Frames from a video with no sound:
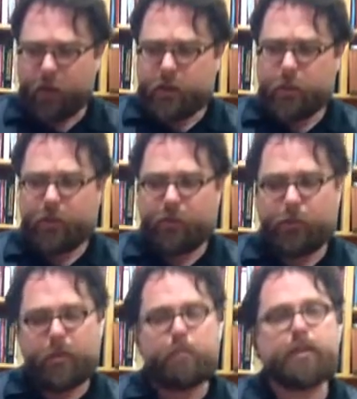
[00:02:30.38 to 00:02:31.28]
So we have
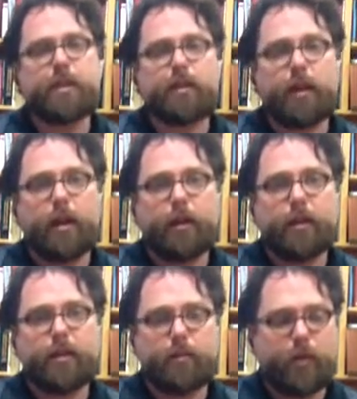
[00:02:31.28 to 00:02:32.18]
3 particular
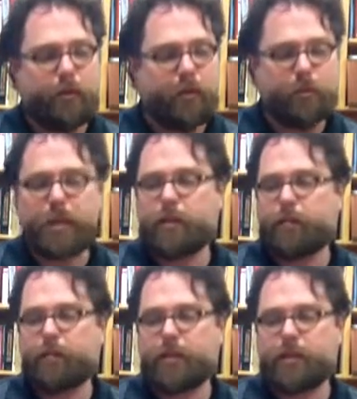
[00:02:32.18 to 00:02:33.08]
areas, we have 3
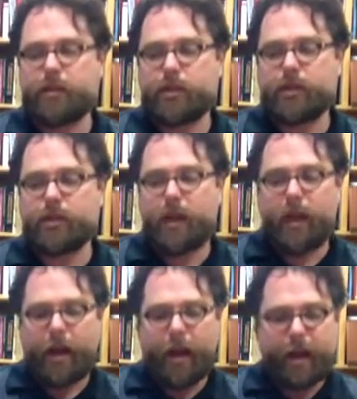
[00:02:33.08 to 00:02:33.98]
different vintages,
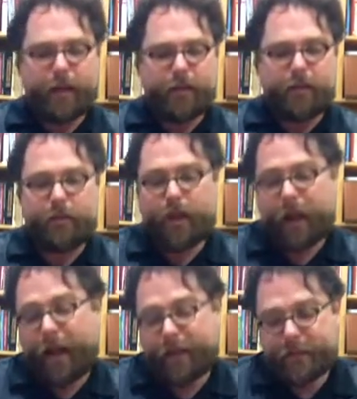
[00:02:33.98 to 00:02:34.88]
and the
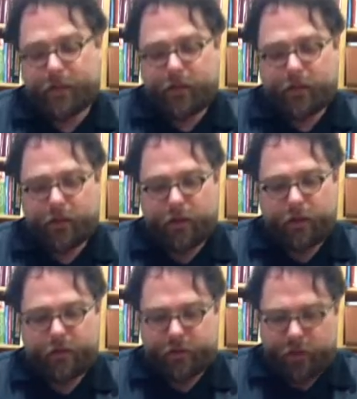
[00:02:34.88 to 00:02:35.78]
idea here
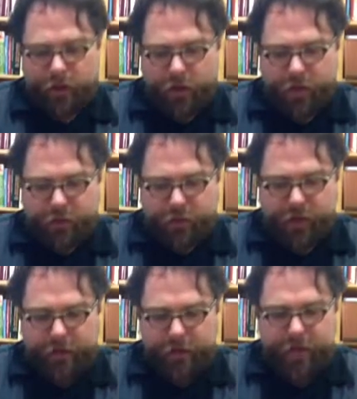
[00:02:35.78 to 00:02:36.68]
is, after
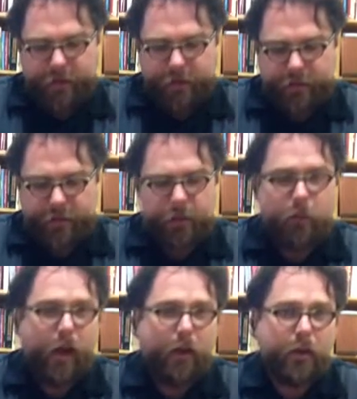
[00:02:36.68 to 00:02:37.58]
that class, I said,
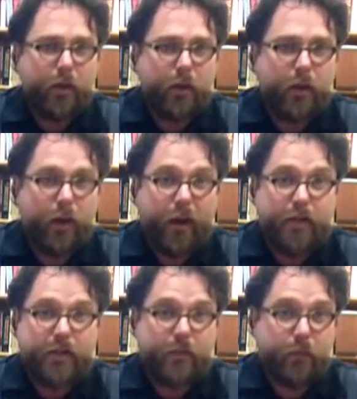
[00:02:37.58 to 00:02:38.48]
wow, I
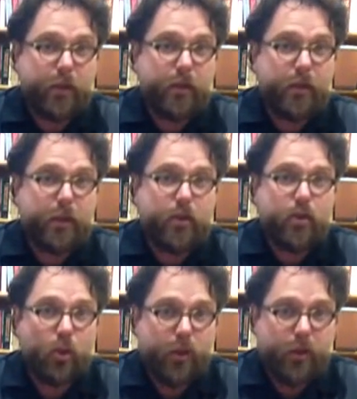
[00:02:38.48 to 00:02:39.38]
just really
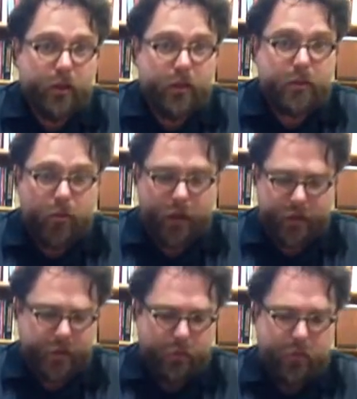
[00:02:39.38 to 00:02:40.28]
enjoyed these
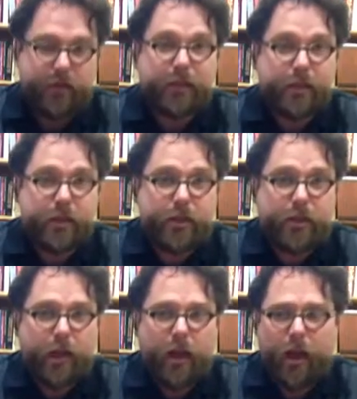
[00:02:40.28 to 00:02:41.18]
wines. They were delicious.
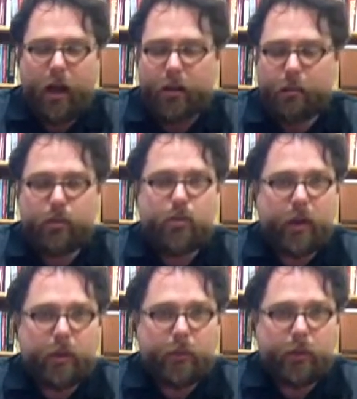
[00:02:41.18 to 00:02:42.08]
They were
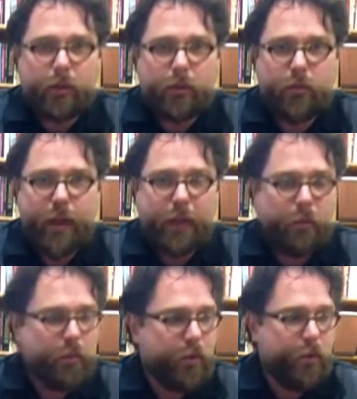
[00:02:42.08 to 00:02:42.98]
drinkable. We had
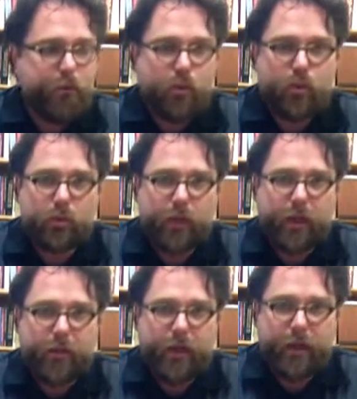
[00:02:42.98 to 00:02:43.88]
them with food
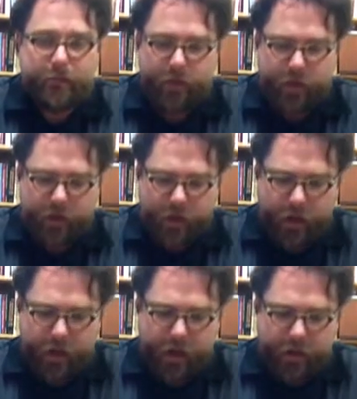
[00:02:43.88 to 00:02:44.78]
later that evening.
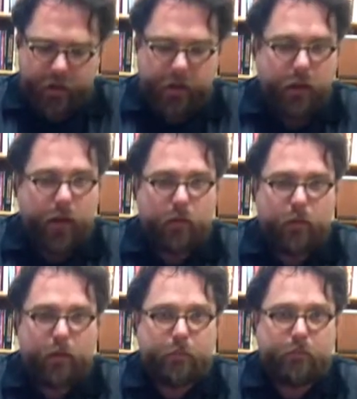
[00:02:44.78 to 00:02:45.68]
And
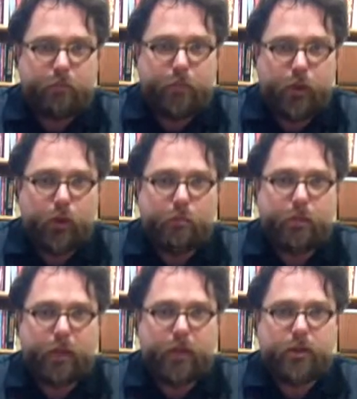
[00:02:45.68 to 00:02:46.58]
what a pure
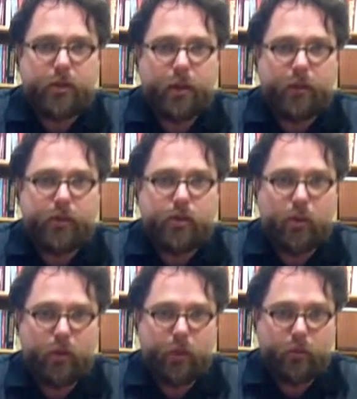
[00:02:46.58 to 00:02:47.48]
pleasure of
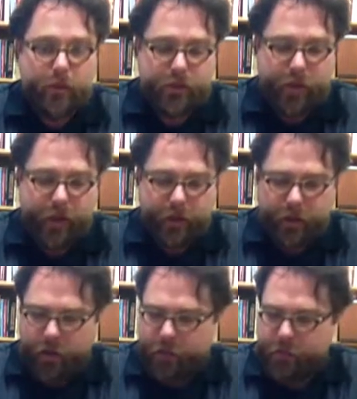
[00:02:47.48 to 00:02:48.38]
enjoyment, which, again,
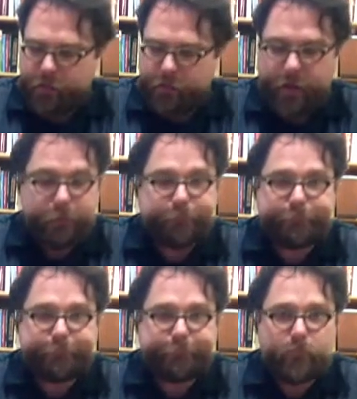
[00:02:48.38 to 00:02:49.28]
is the main
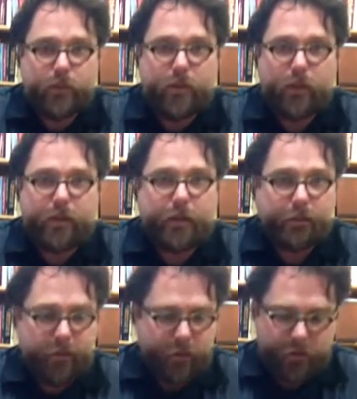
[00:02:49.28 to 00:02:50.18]
resultant